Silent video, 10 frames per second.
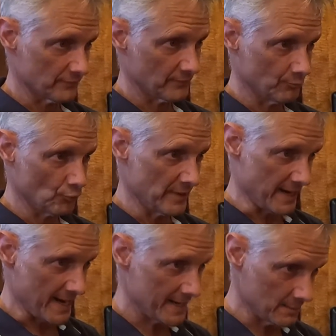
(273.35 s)
from point
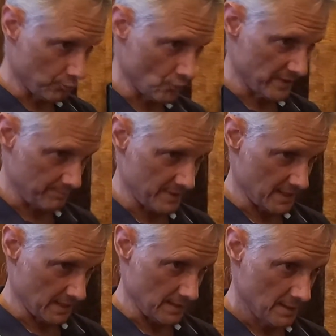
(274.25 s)
A to point
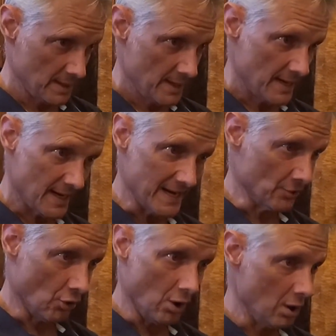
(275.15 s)
B,
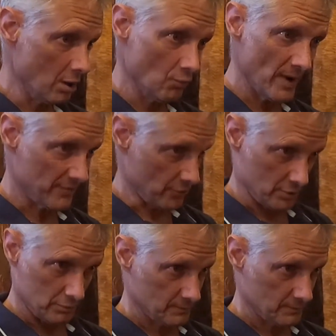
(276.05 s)
in all weather.